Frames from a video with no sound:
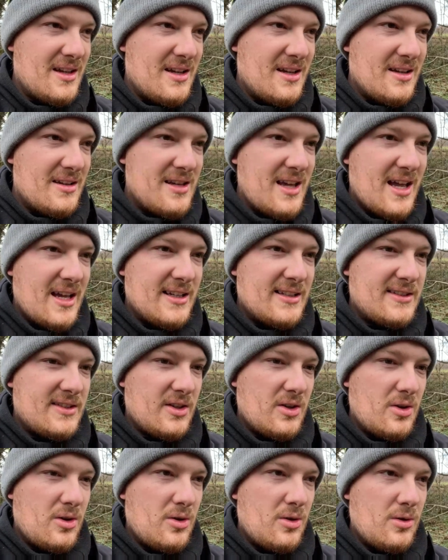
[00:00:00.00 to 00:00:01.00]
yeah,
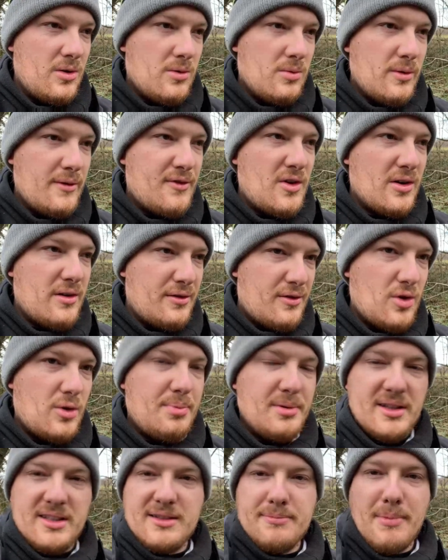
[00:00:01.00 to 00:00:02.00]
so we've got a
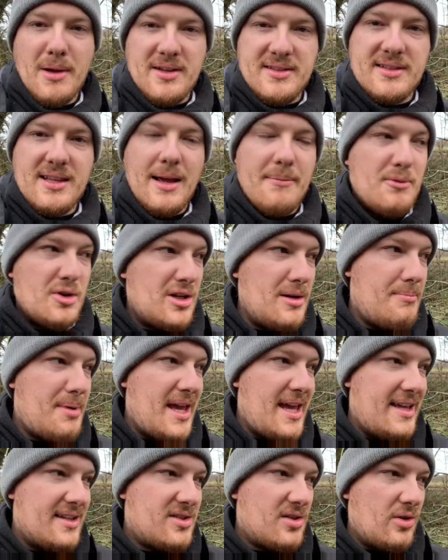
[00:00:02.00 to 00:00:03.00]
couple of spots that I'm going to
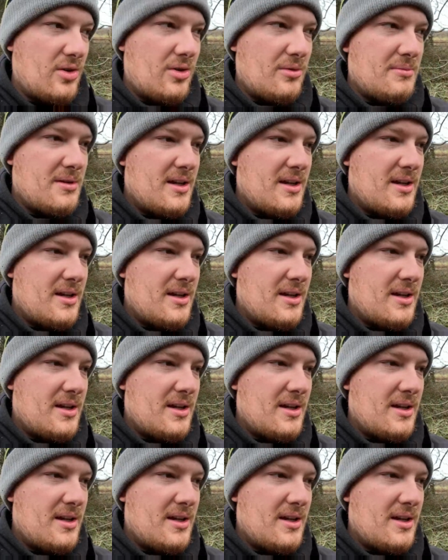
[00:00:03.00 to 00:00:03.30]
bait up.